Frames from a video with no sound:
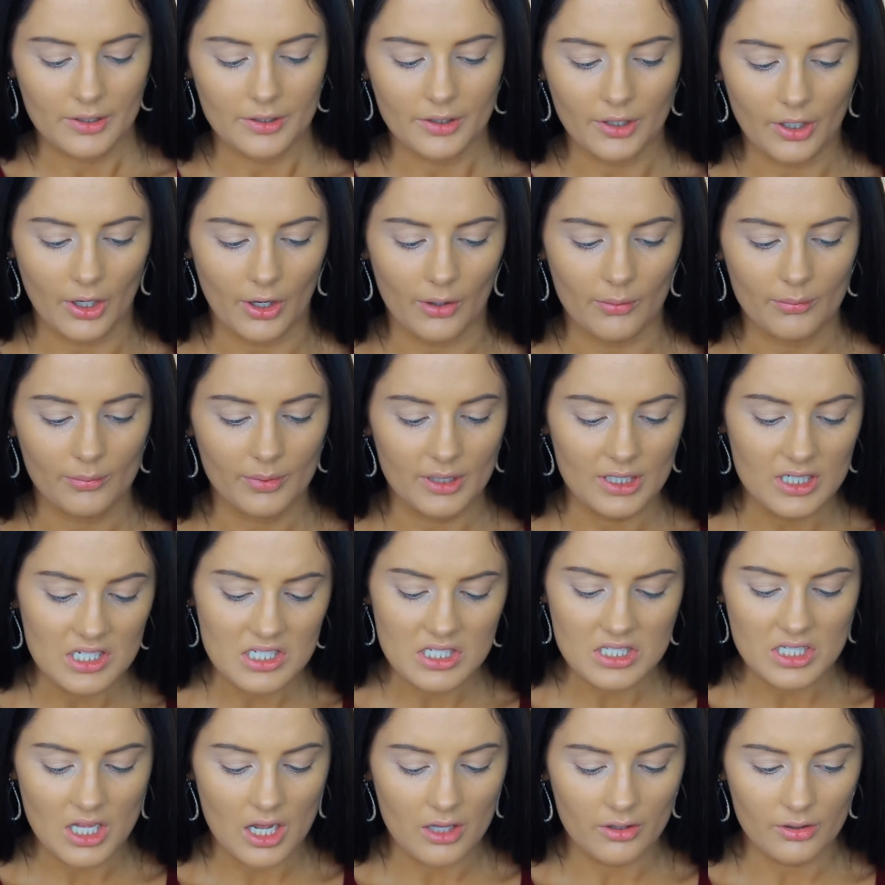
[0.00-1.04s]
No, it
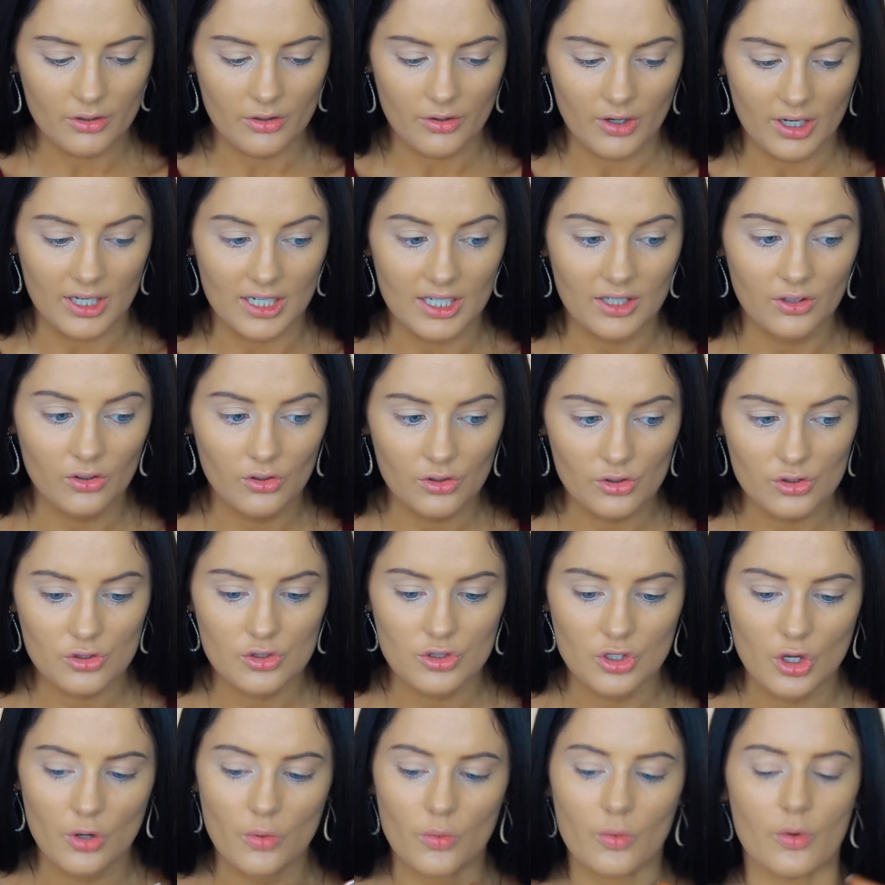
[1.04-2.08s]
does not look great. It looks
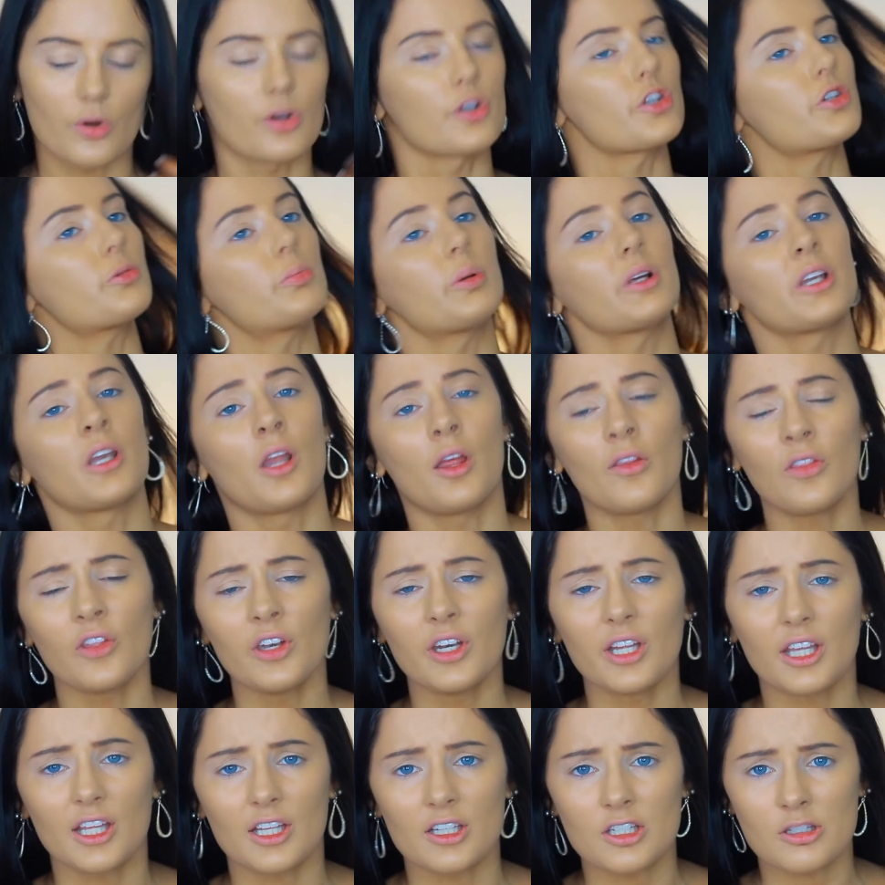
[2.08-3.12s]
so orange, but nothing
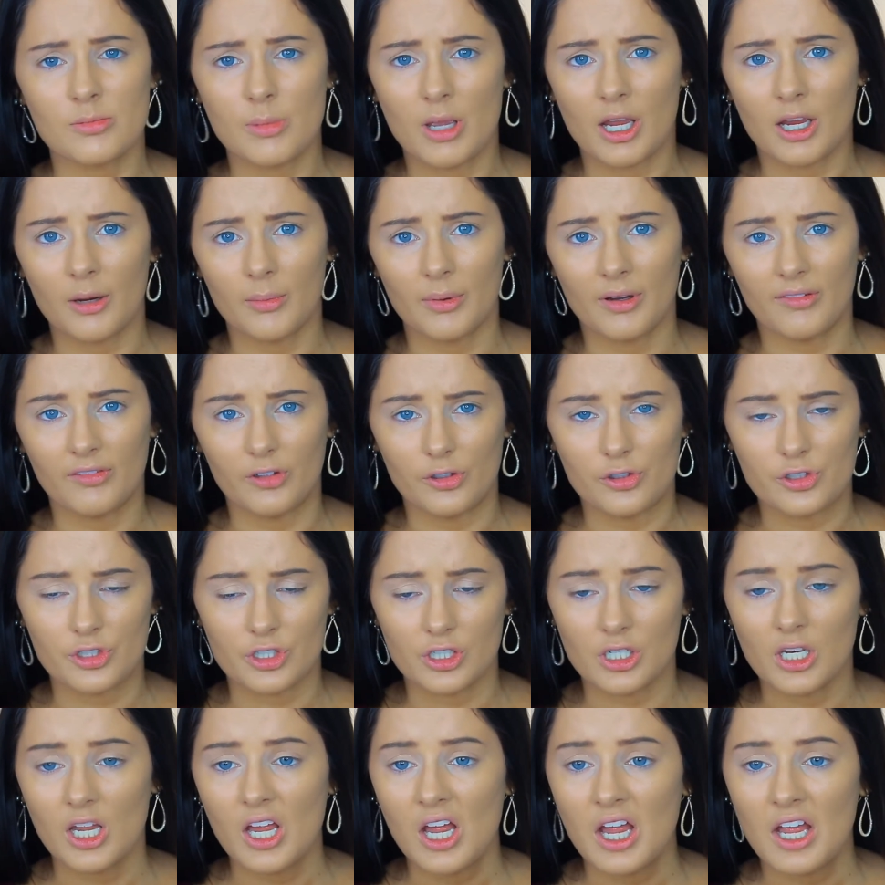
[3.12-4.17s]
against Makeup
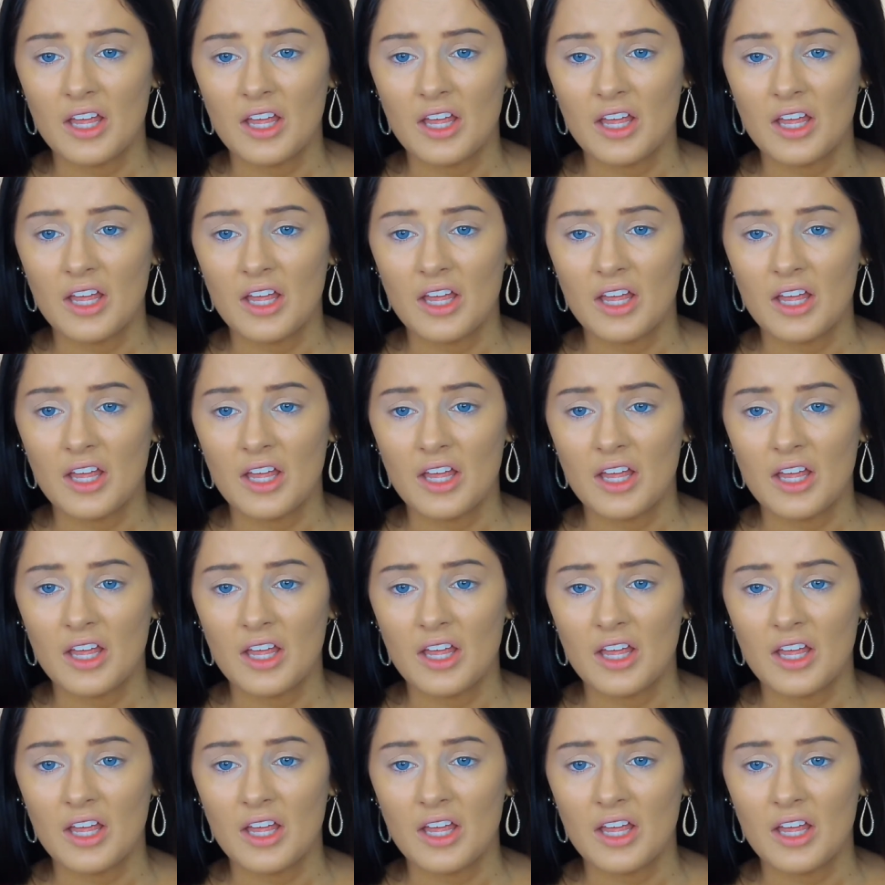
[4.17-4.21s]
Revolution.